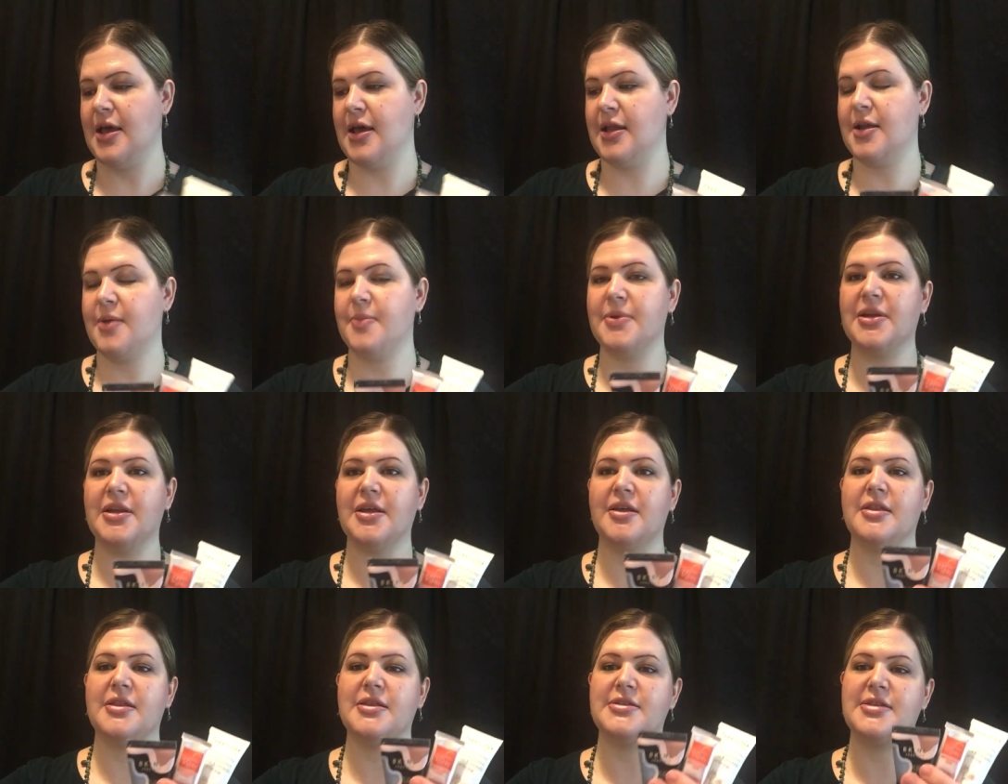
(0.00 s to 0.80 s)
And I'm gonna
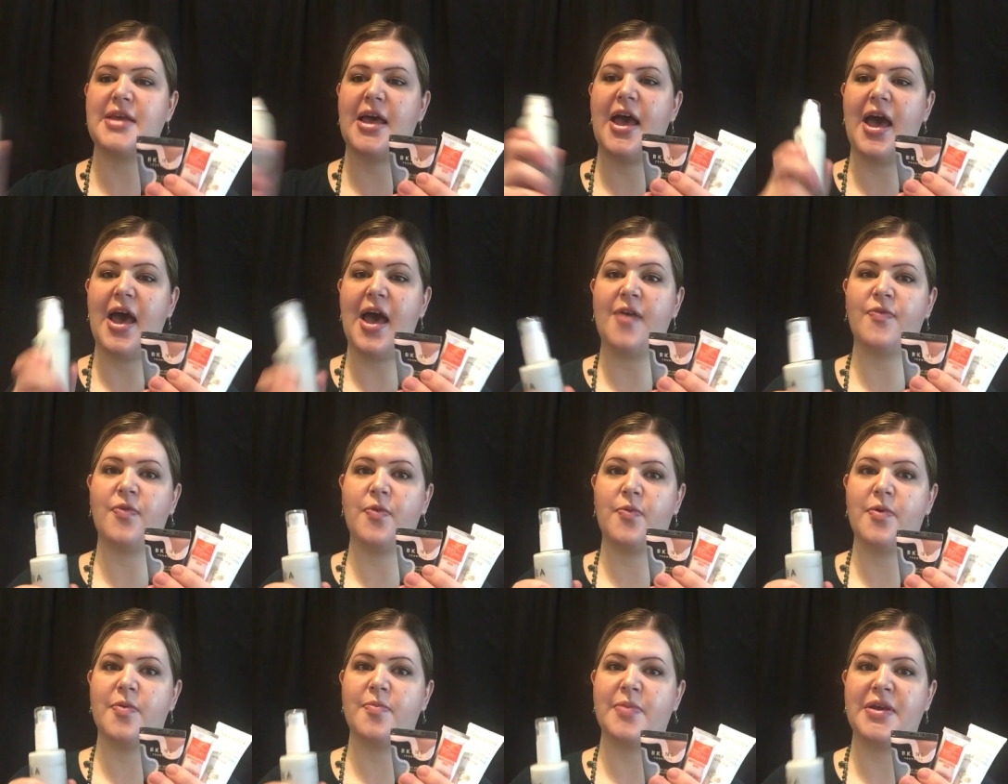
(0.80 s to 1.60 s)
give this a half a
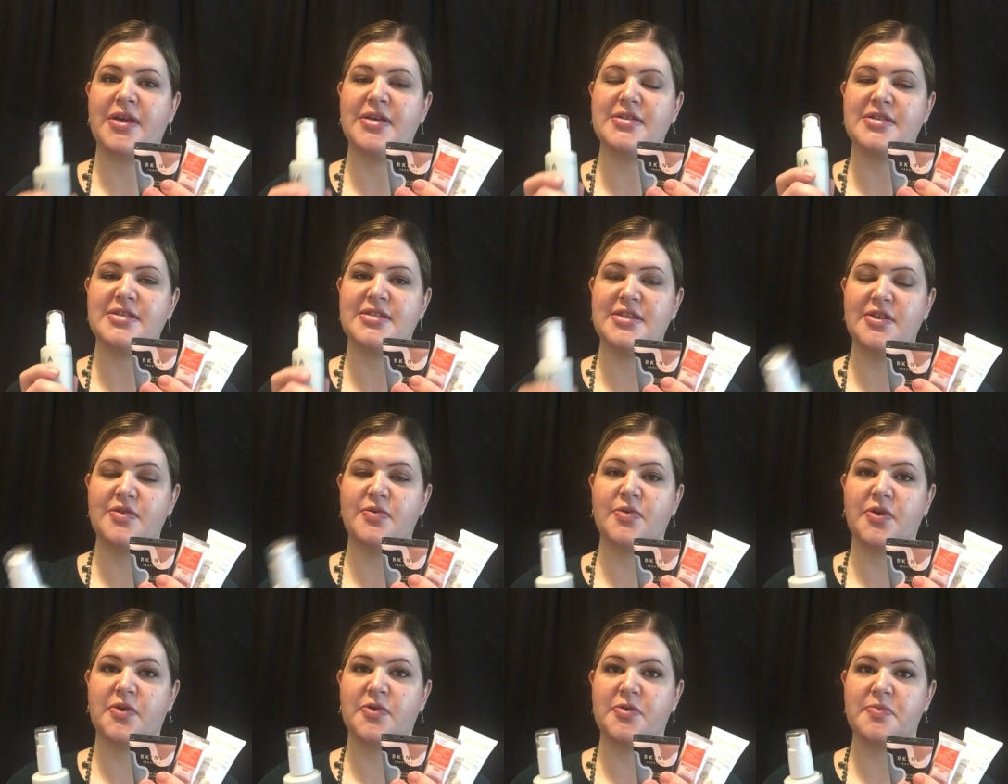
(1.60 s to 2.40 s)
one because it
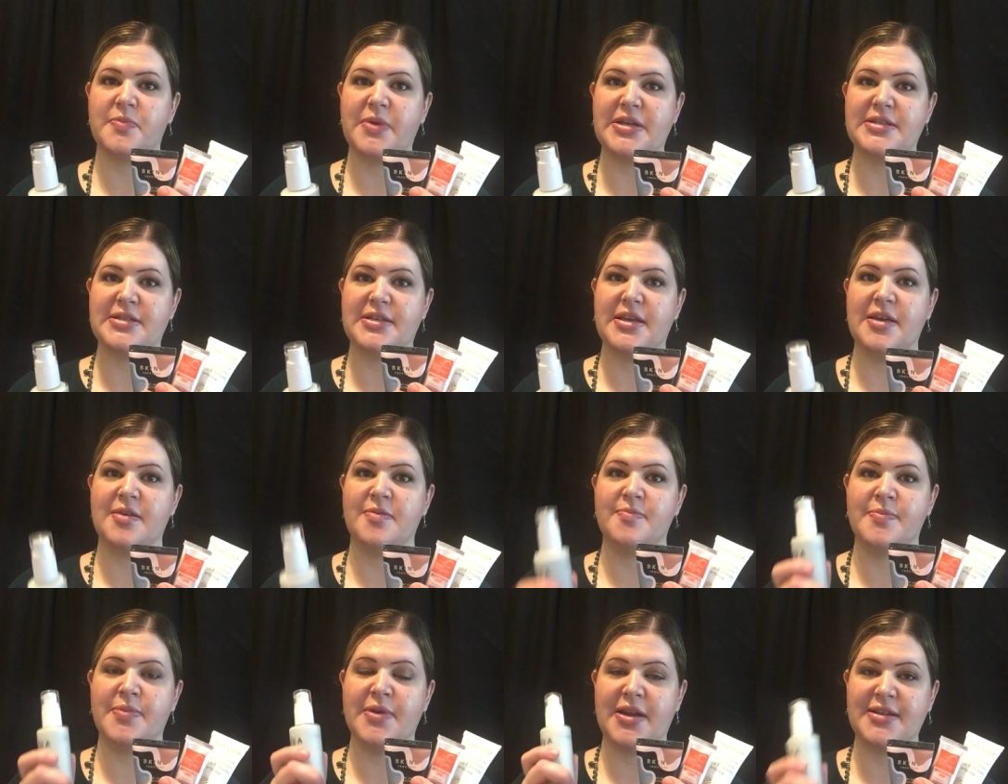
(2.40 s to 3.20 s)
didn't work with my
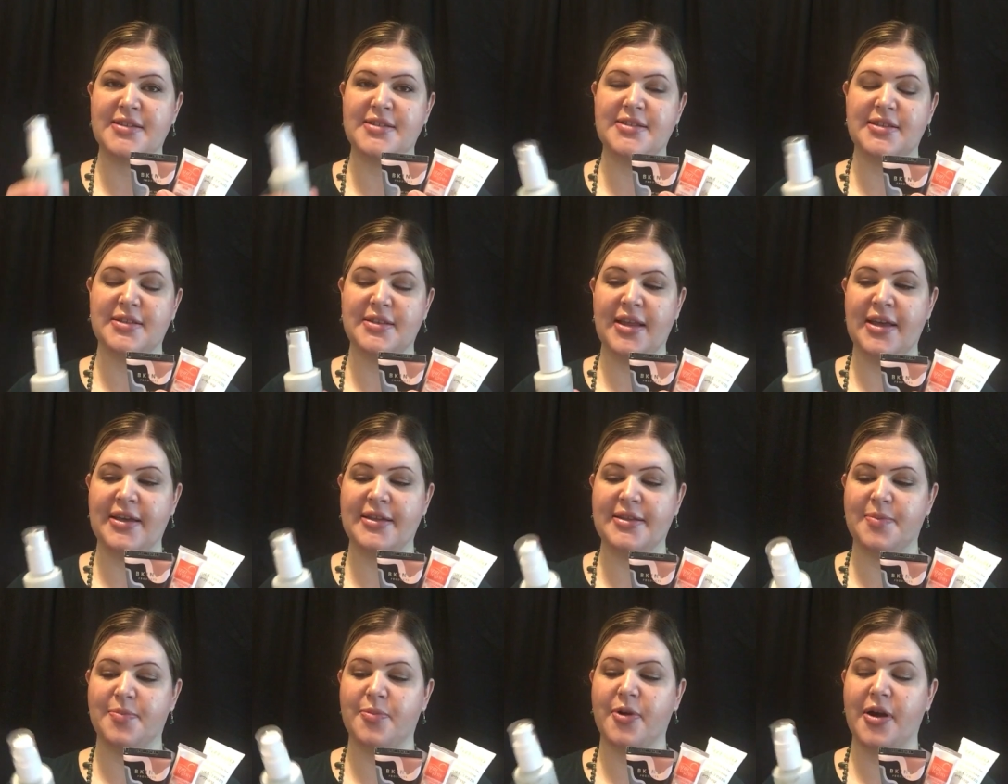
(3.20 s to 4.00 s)
skin, but I still
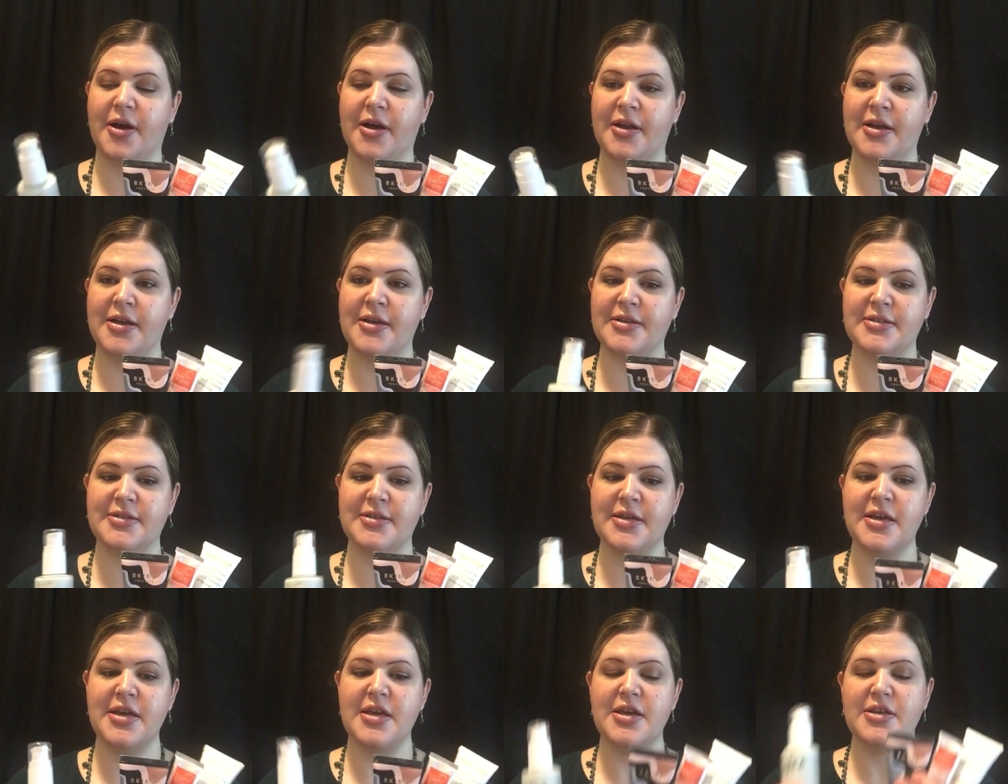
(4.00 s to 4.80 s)
like the product.